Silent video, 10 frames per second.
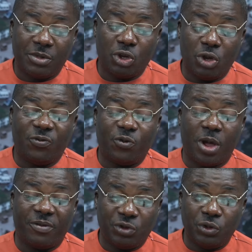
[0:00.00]
If you
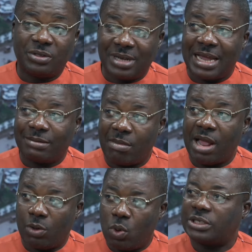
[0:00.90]
have used Ninth
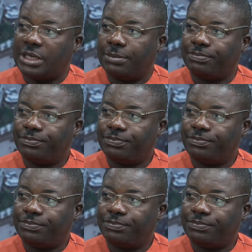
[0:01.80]
Mile water,